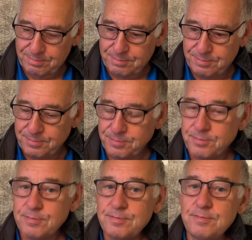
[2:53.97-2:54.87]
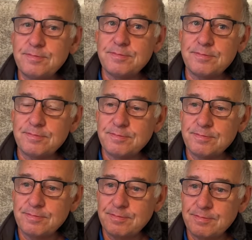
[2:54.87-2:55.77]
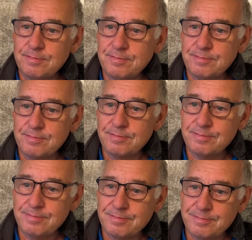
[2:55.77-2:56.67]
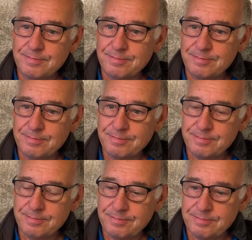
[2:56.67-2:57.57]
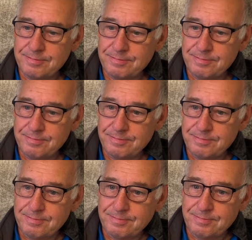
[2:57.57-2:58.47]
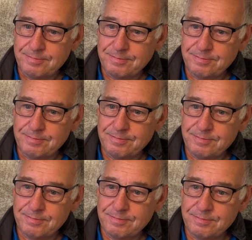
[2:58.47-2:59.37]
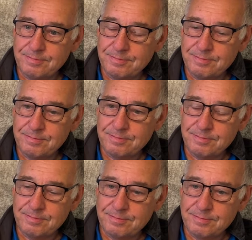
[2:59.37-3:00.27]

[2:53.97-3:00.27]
(silent)